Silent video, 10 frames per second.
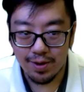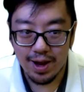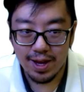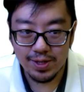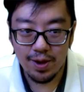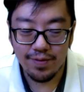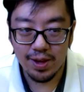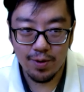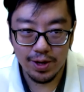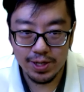they'll ask, do you have
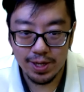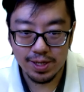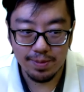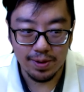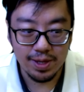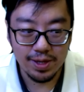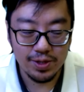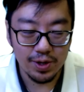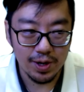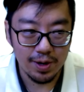any questions about this
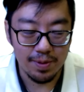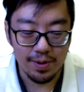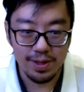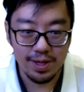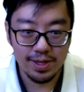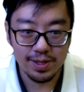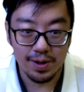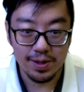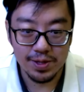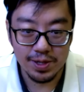job or this
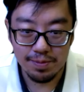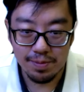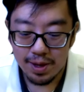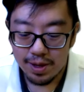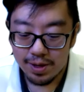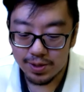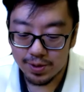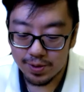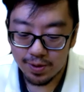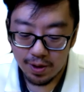scholarship?
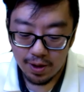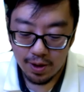So